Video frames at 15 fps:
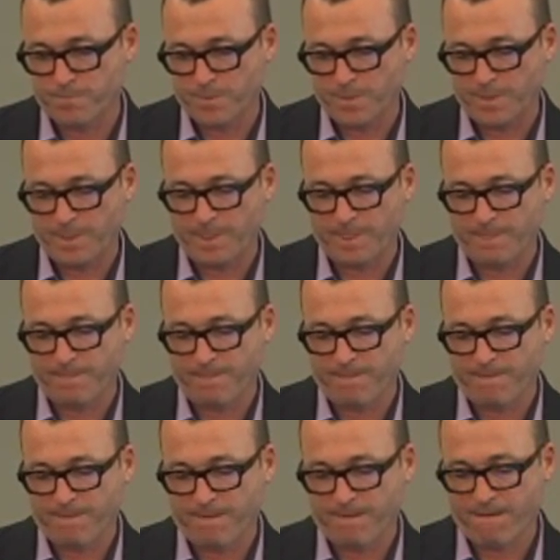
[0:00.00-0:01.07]

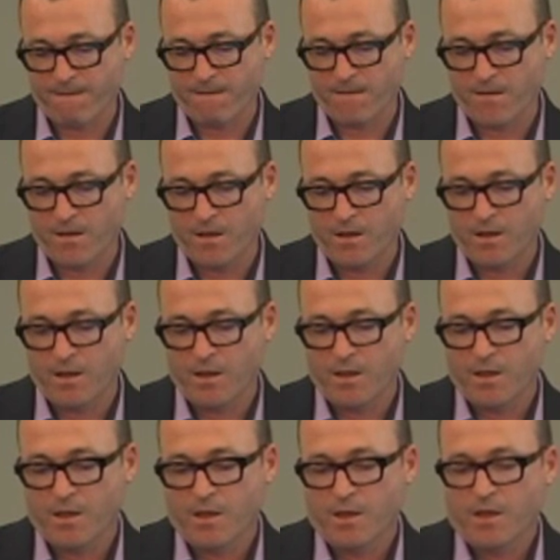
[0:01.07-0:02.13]

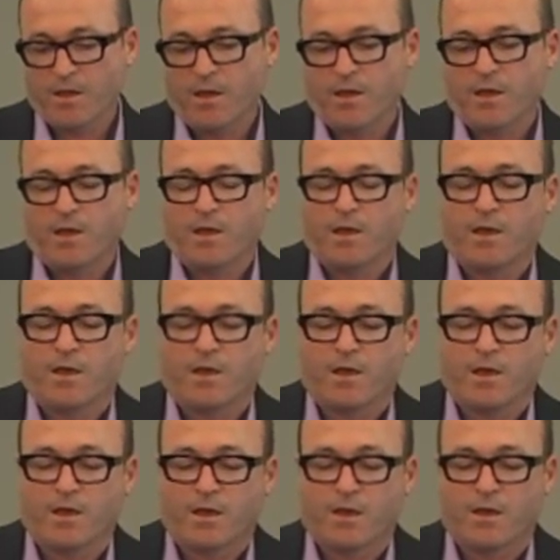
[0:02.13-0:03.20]

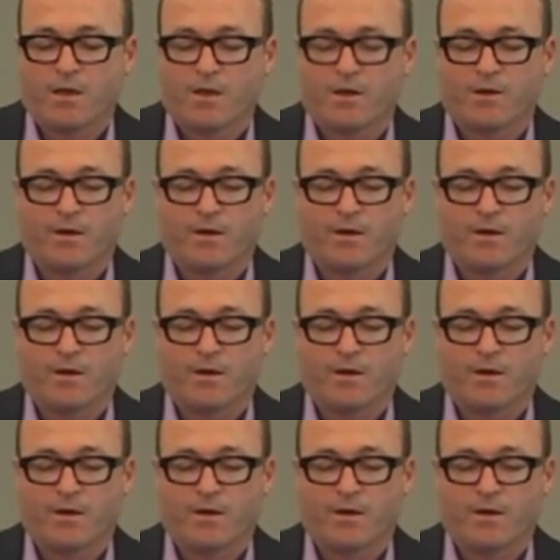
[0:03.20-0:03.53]
Nothing is said.